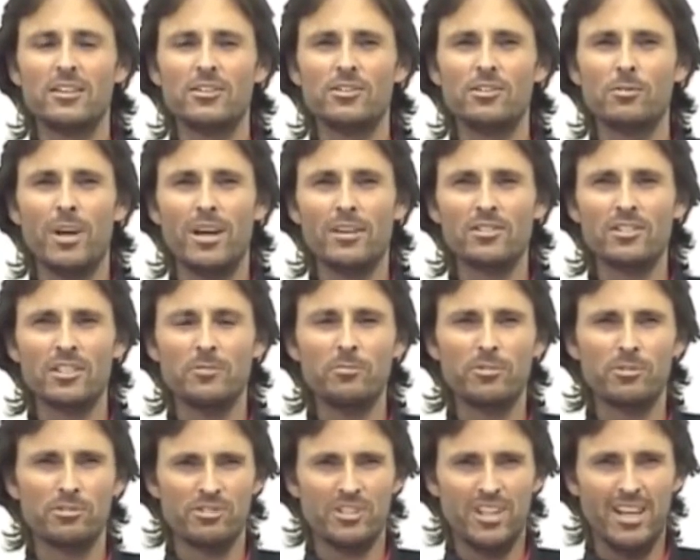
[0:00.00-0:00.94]
to actually
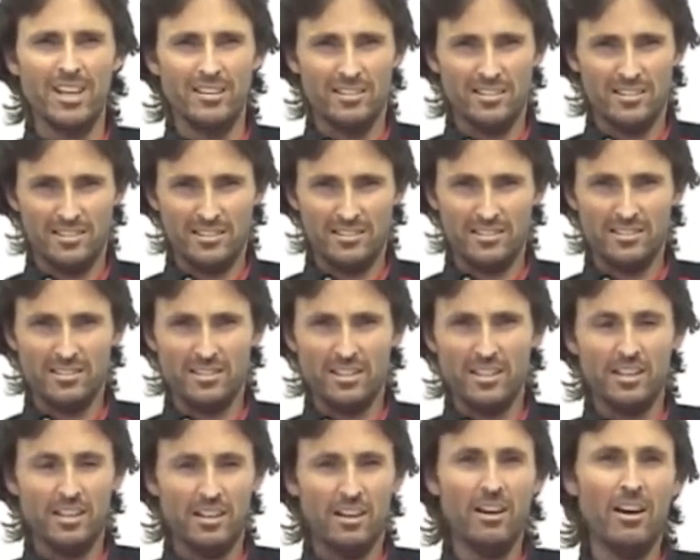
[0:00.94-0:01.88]
present
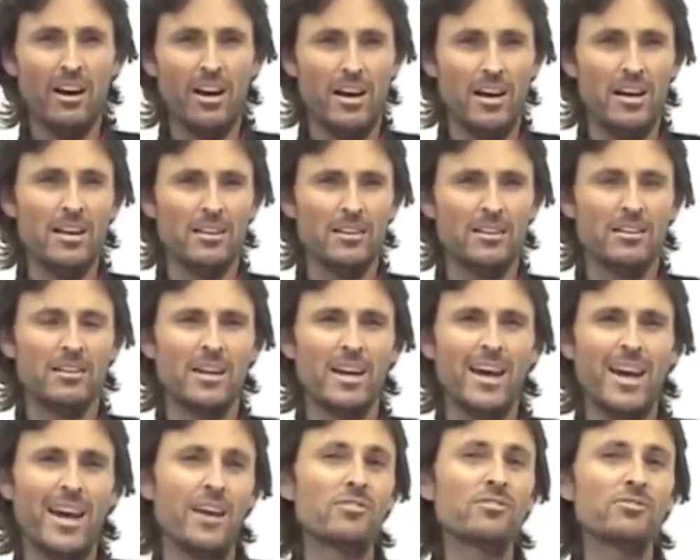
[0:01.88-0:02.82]
a lie
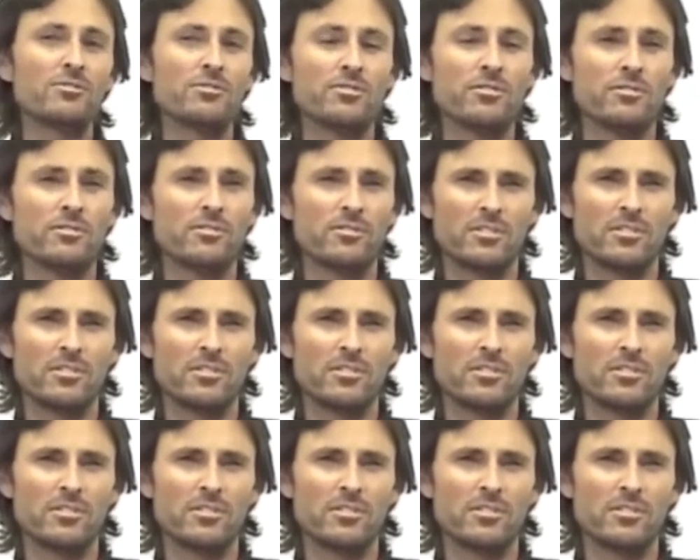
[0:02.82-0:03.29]
as truth.